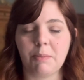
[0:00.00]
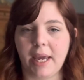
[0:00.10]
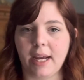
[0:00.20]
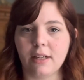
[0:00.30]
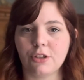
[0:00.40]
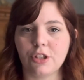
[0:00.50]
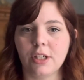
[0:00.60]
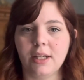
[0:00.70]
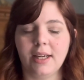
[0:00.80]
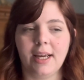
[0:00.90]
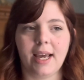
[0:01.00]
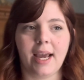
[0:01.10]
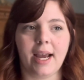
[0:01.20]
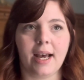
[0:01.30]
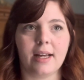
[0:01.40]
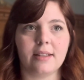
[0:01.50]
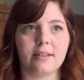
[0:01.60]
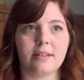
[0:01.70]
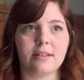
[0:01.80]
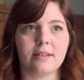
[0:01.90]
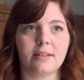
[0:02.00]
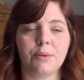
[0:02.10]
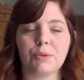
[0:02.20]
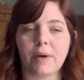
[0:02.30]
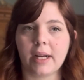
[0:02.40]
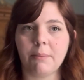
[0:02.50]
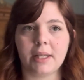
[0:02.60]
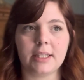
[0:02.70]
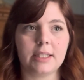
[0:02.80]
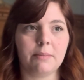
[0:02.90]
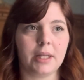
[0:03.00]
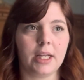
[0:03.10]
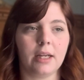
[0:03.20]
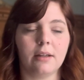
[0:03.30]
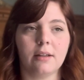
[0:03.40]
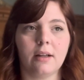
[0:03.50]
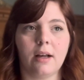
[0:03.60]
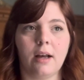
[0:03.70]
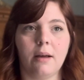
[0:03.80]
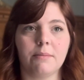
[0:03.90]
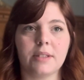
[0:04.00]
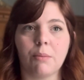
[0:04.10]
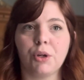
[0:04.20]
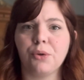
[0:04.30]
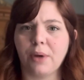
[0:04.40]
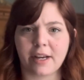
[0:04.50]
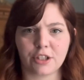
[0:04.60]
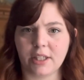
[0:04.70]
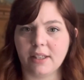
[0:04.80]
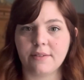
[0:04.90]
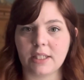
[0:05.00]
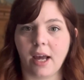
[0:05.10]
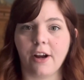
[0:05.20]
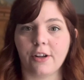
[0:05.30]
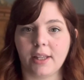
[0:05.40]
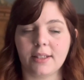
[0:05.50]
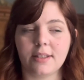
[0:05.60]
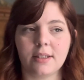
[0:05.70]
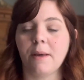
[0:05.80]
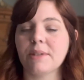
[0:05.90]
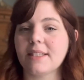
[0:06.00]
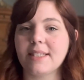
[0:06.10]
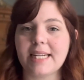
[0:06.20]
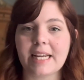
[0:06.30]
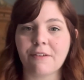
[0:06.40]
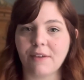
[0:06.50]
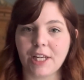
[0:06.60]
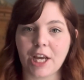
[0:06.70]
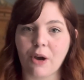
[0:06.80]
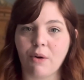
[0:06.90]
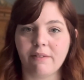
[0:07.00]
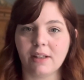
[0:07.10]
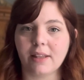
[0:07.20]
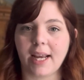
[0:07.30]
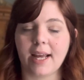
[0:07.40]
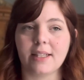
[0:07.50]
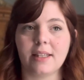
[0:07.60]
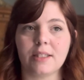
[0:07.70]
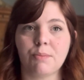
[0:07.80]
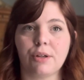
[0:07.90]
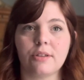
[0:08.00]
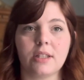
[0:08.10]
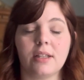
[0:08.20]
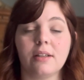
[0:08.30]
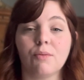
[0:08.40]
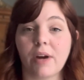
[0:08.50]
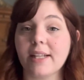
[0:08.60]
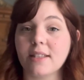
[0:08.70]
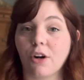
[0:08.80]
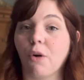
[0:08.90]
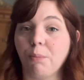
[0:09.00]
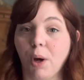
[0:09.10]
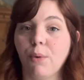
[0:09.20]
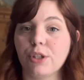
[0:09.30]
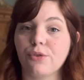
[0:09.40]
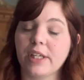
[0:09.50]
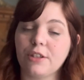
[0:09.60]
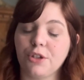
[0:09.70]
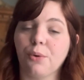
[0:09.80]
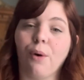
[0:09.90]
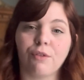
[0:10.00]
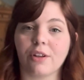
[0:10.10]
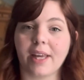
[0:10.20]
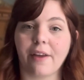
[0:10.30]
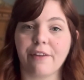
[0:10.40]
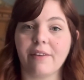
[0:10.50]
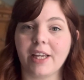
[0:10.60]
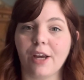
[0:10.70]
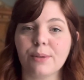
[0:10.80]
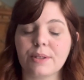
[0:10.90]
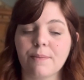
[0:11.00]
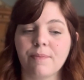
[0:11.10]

page, and it was recommended to me, someone who actually lives in Ireland. It was a scenic video of the land, and this person writes their own poetry to overlay on the videos.